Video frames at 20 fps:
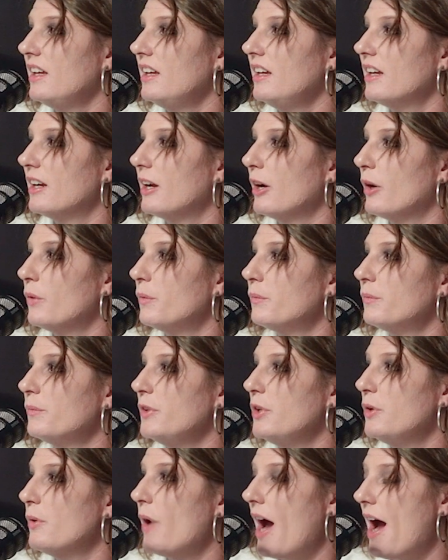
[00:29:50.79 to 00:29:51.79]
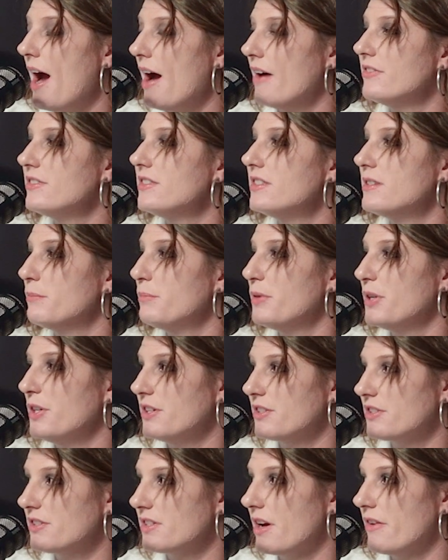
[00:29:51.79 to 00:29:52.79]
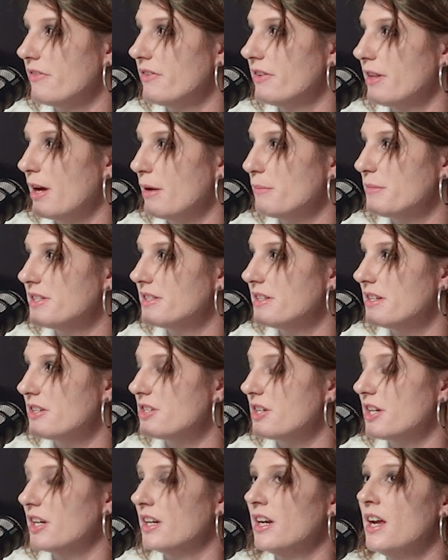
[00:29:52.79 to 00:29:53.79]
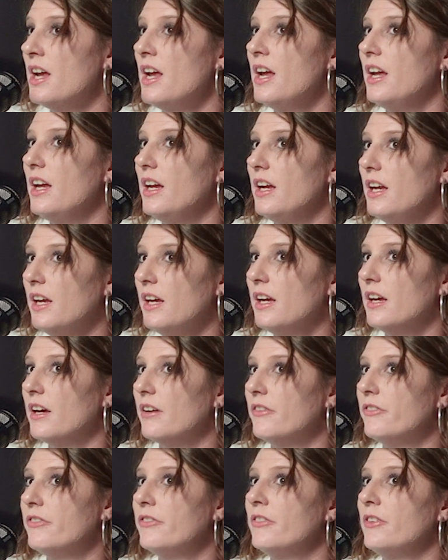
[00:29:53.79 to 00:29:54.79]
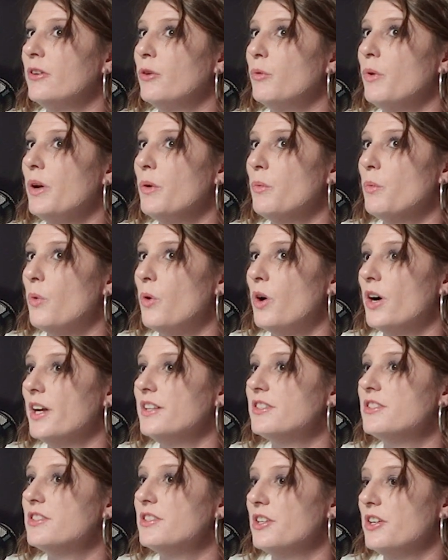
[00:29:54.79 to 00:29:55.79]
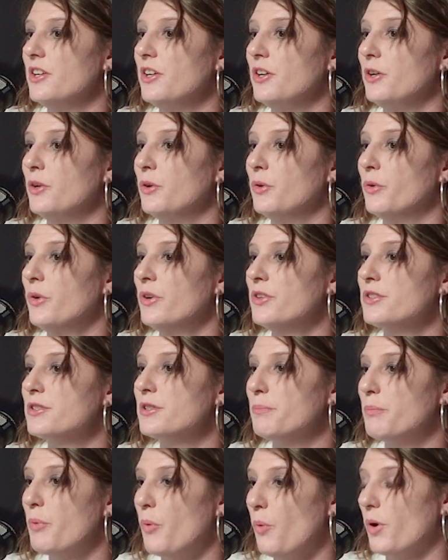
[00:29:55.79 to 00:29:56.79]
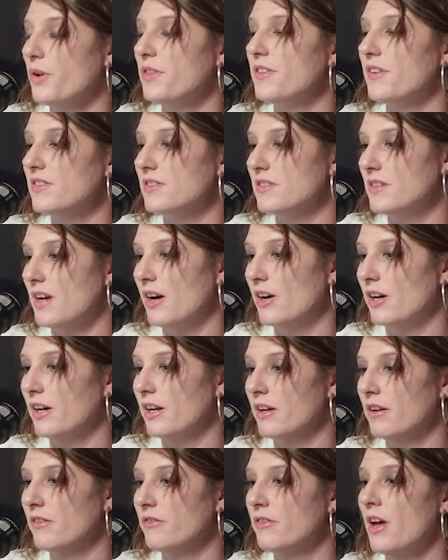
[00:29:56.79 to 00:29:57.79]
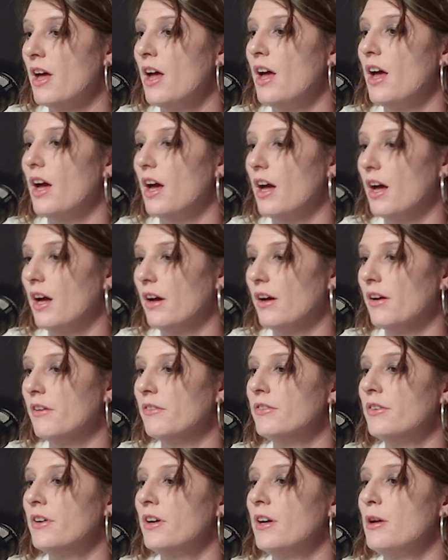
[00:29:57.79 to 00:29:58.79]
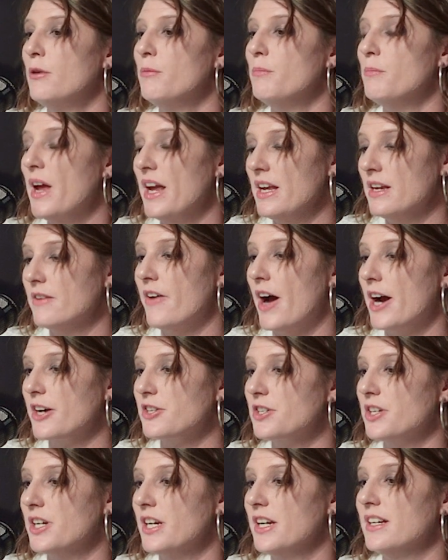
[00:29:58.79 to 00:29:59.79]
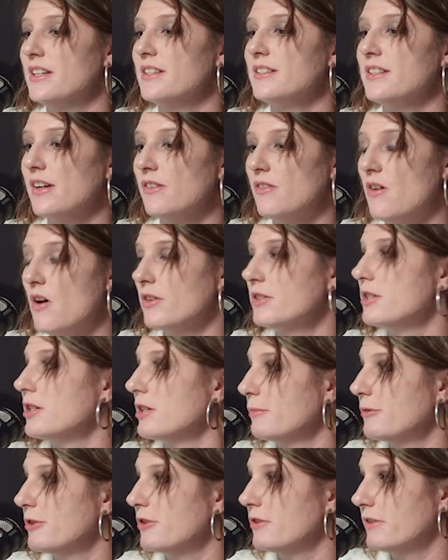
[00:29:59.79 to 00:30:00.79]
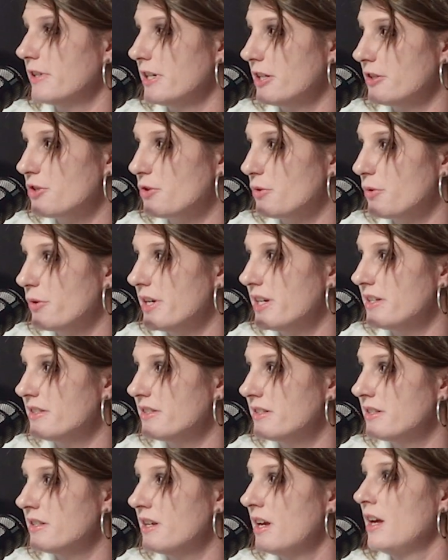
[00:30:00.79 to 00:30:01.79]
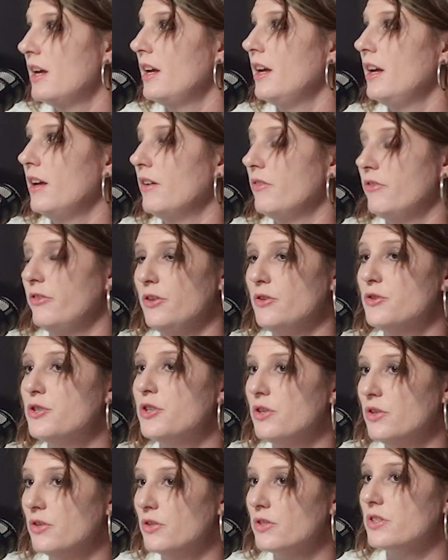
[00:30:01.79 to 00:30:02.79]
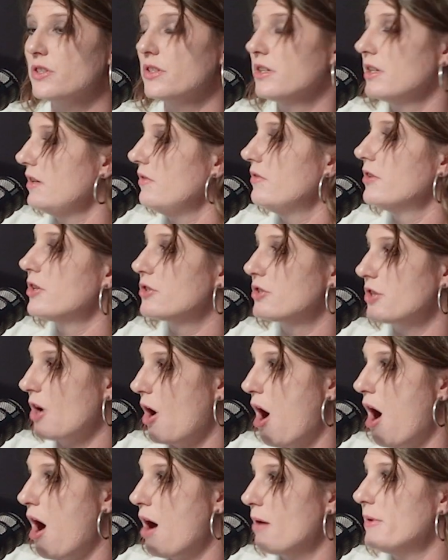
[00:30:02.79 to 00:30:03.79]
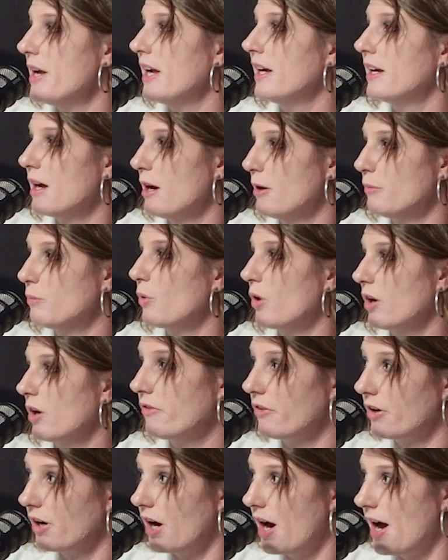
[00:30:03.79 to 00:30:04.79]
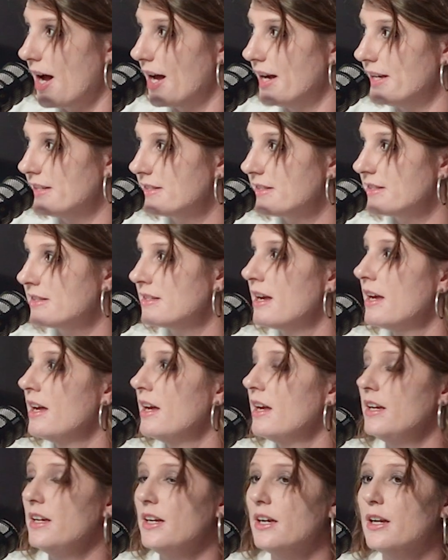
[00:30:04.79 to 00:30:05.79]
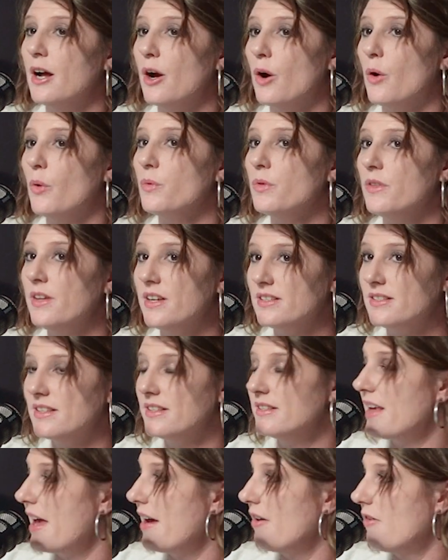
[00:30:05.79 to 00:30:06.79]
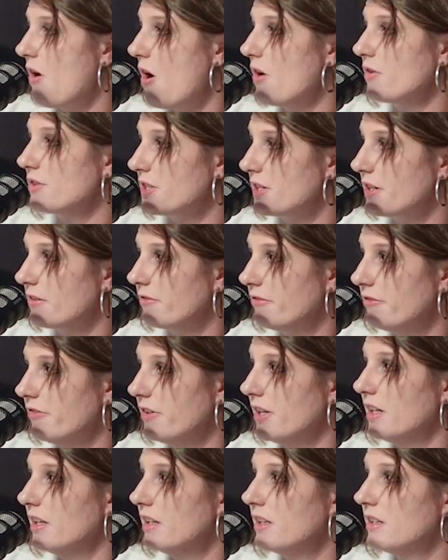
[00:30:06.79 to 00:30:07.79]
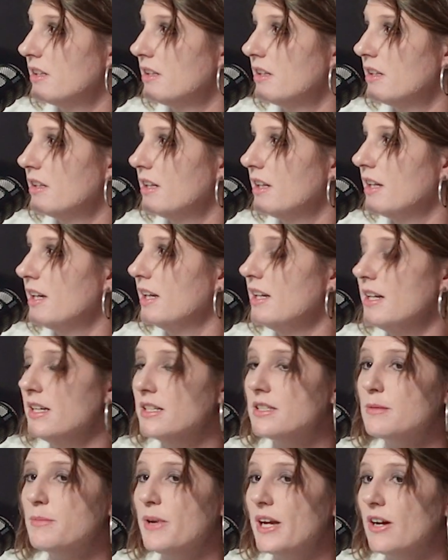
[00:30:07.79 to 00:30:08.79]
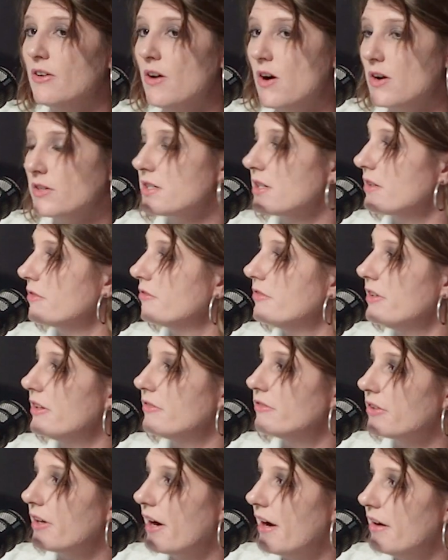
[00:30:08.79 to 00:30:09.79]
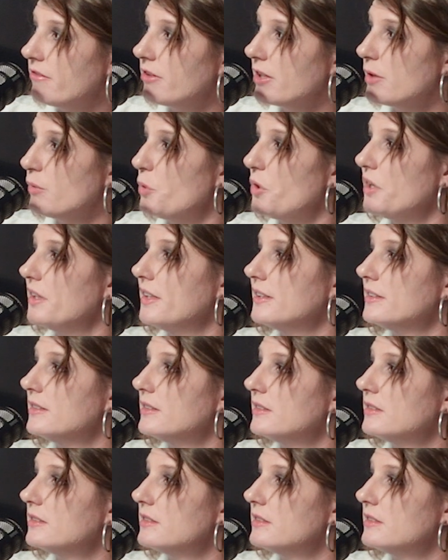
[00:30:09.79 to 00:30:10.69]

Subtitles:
You know, you have to put yourself in that position if we want to support this narrative of manufacturing is a long-term career choice. If you choose to leave your job and come for us, you know, this is a long-term fit, and it needs to be a long-term fit for everyone.